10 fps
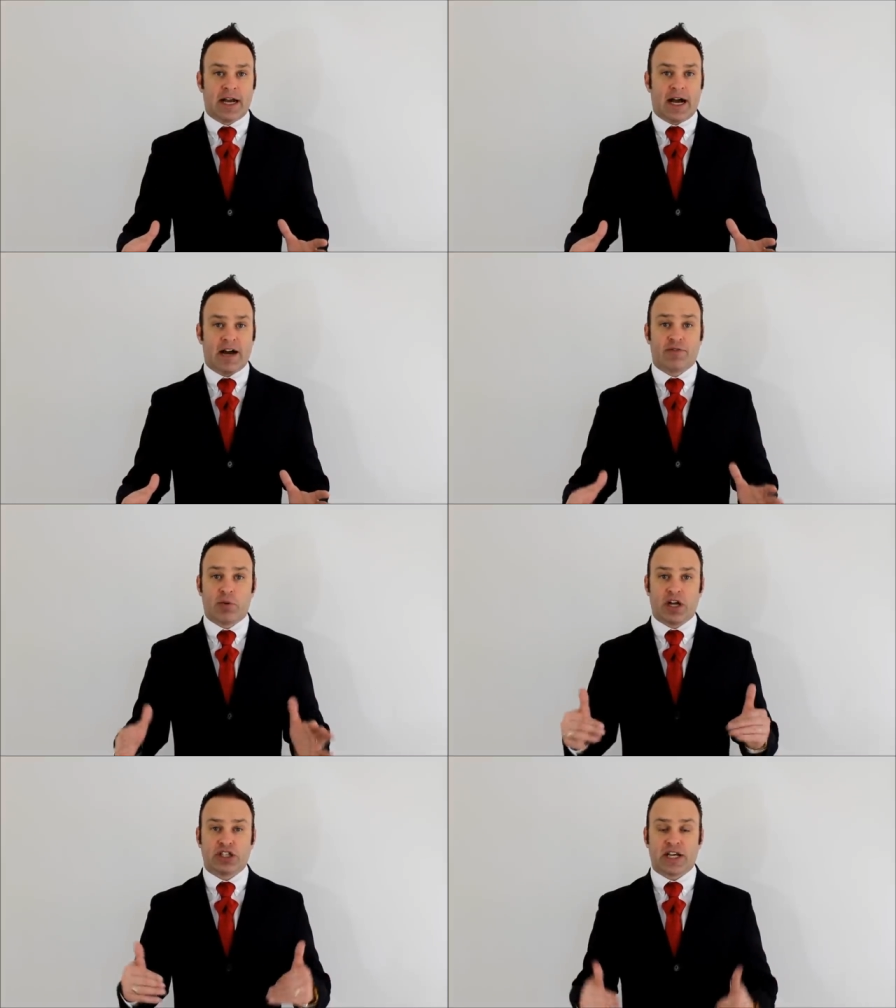Uh, if you
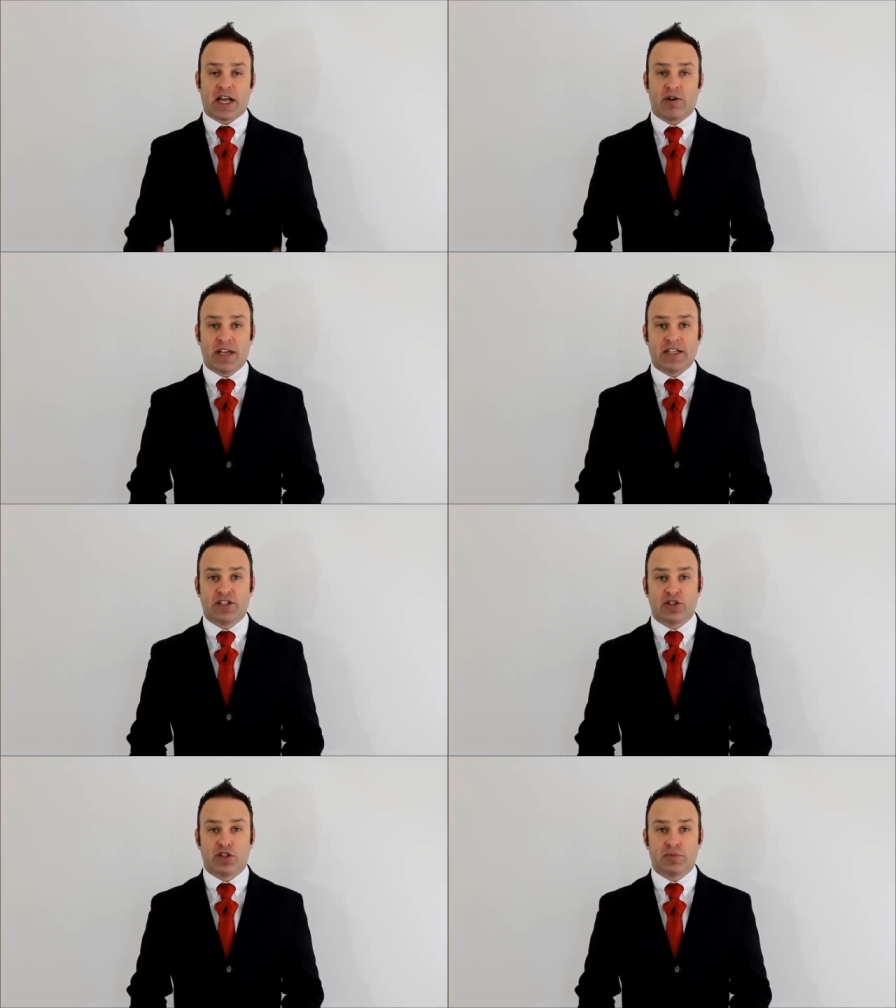want to check out
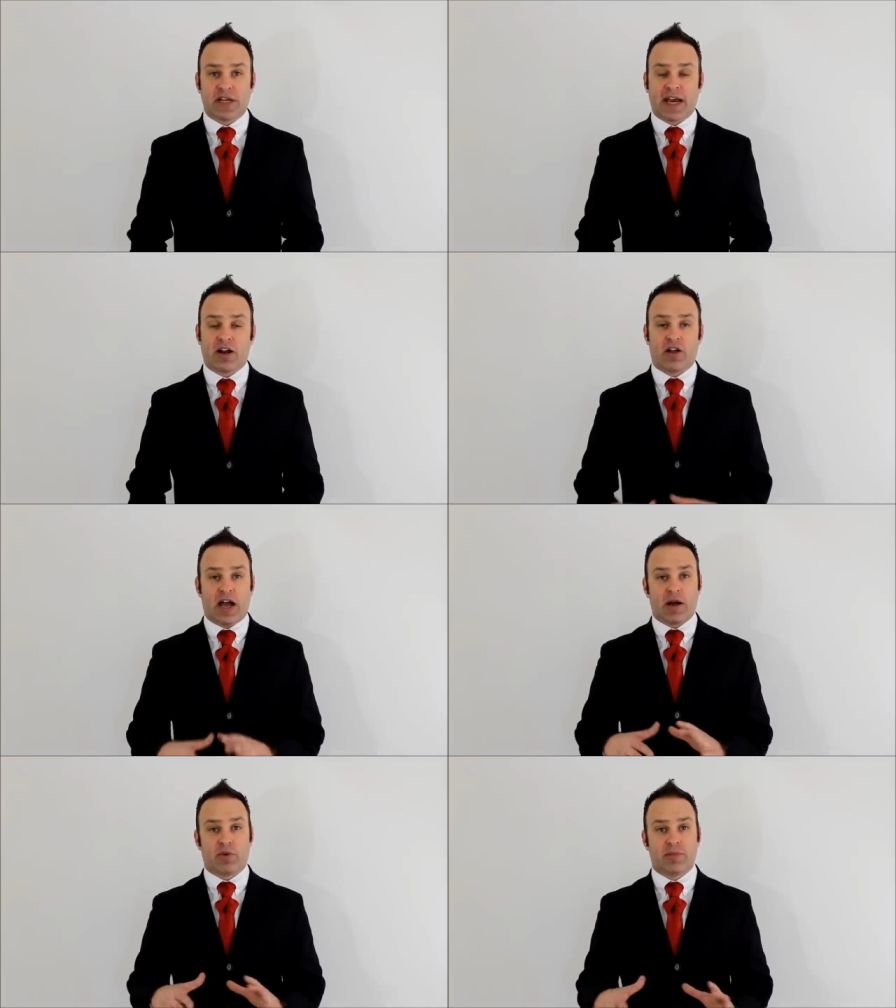his YouTube channel,
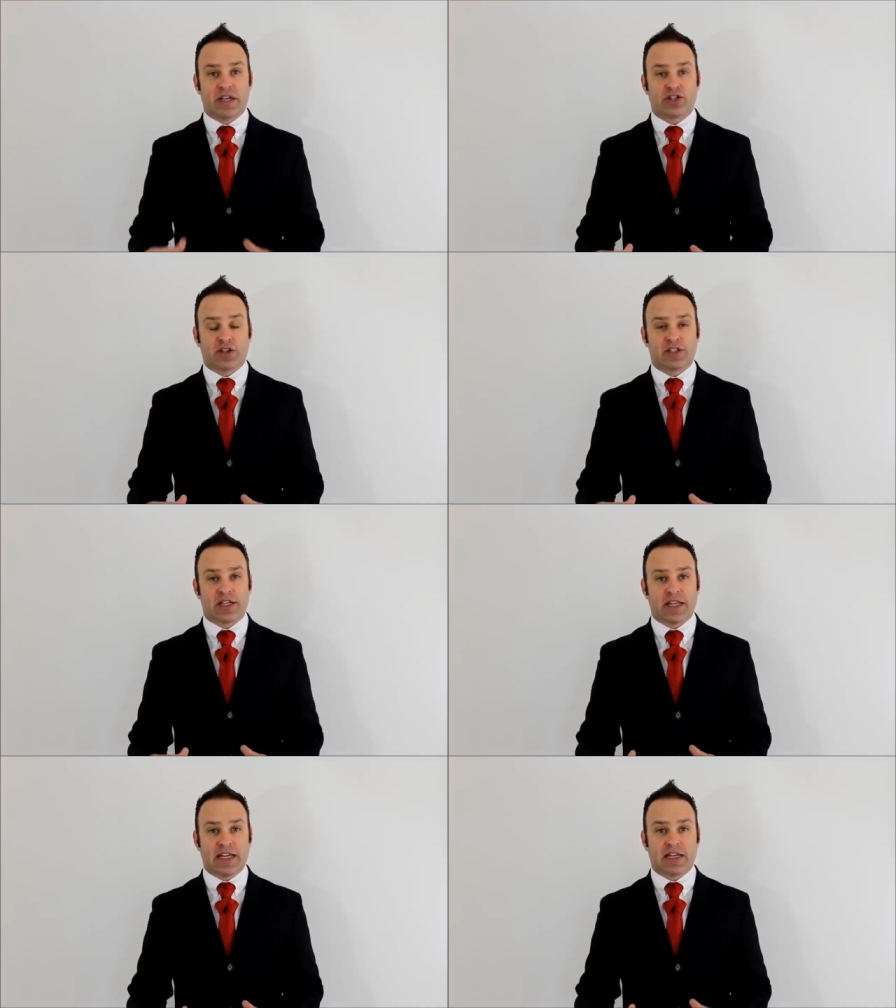I will make sure there's
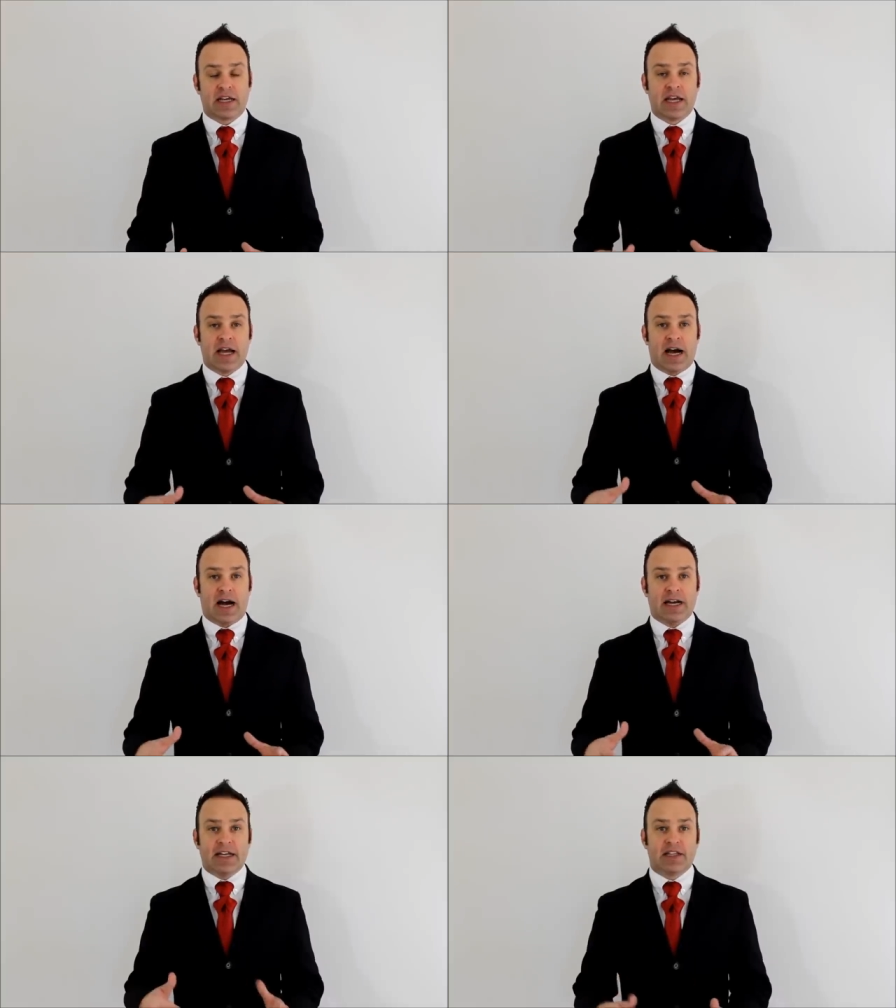a link
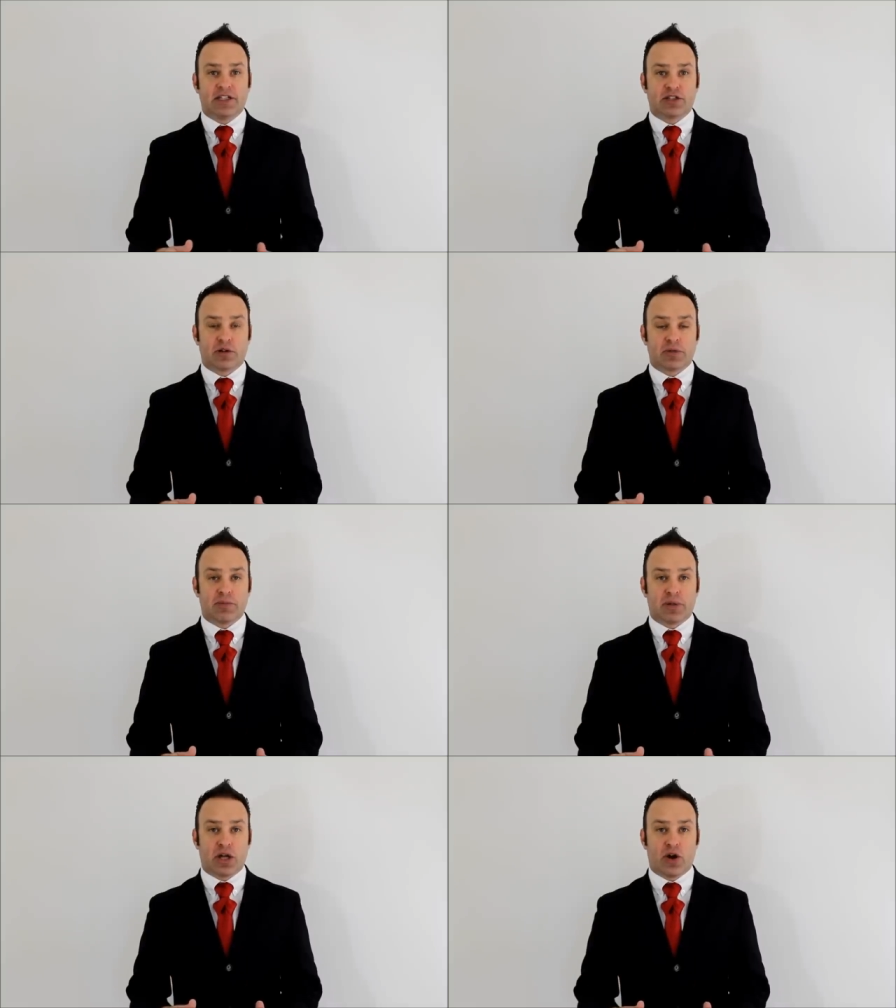uh, in the
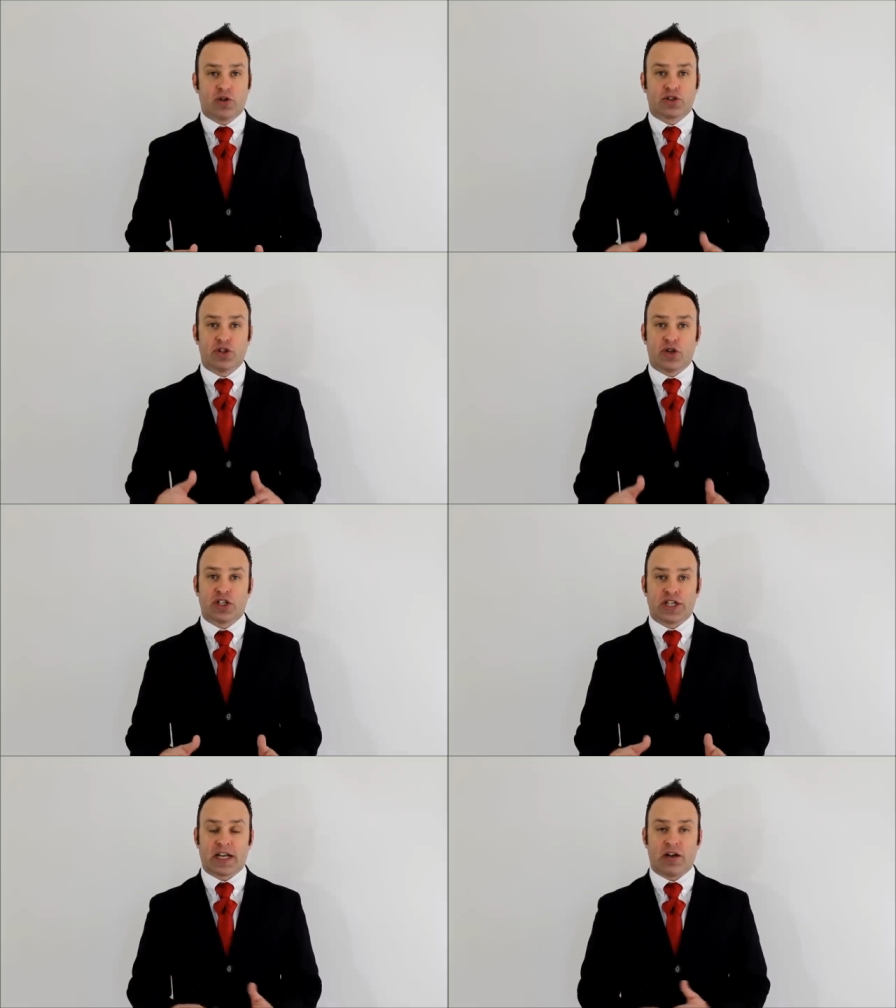description below so you
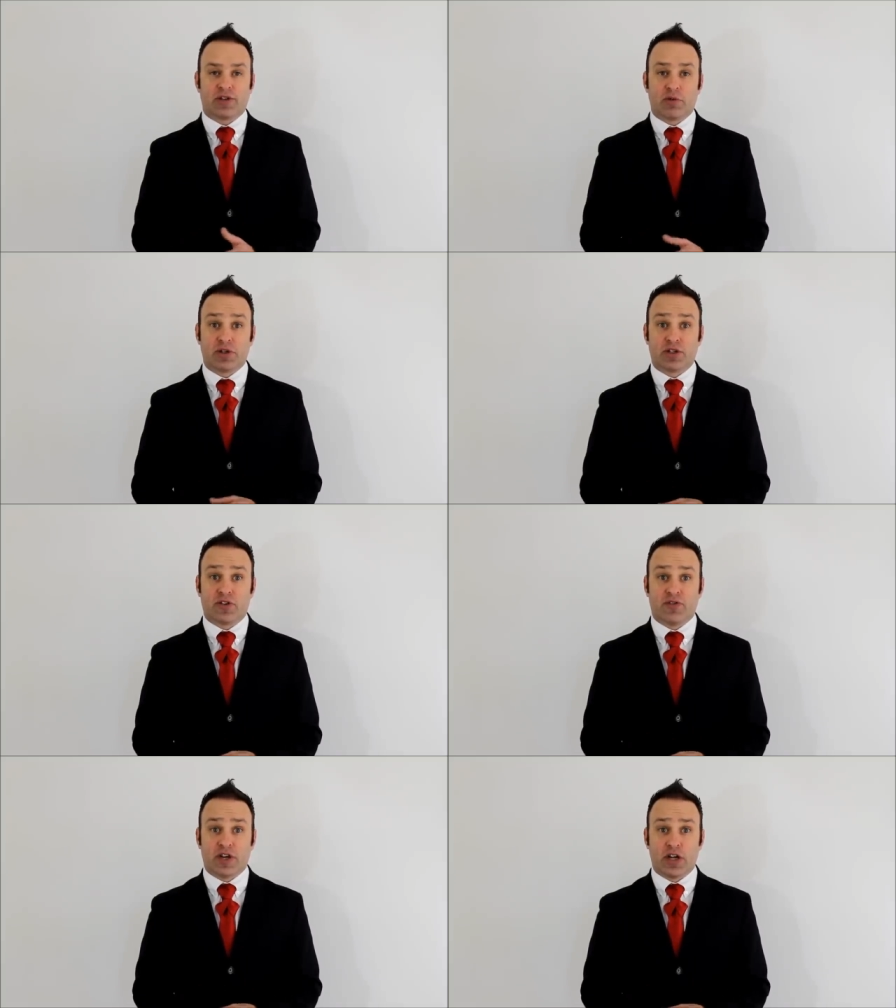can check out the
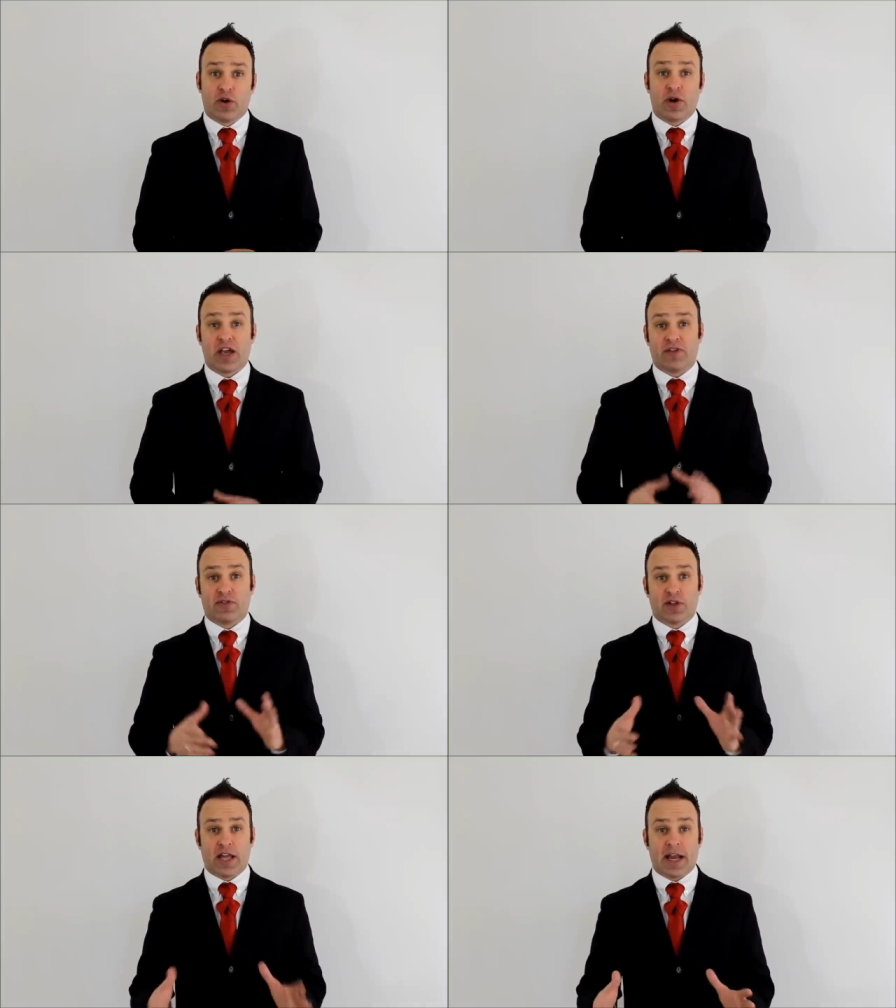original video
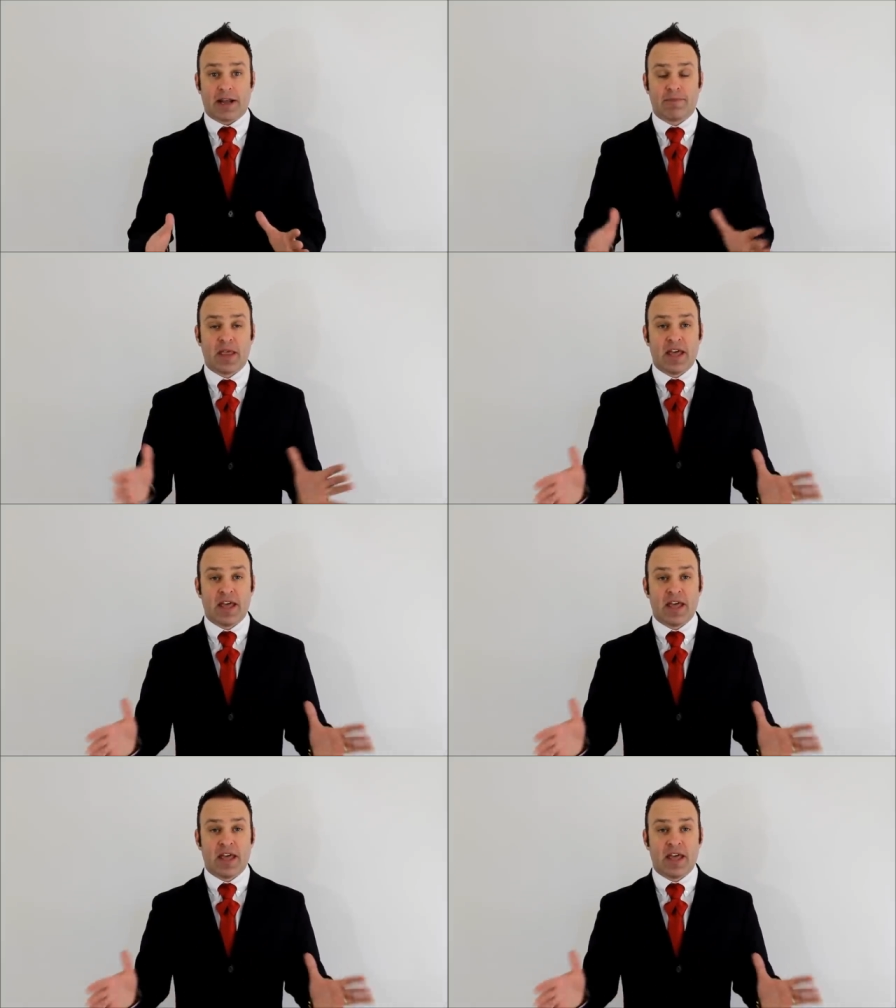if you like.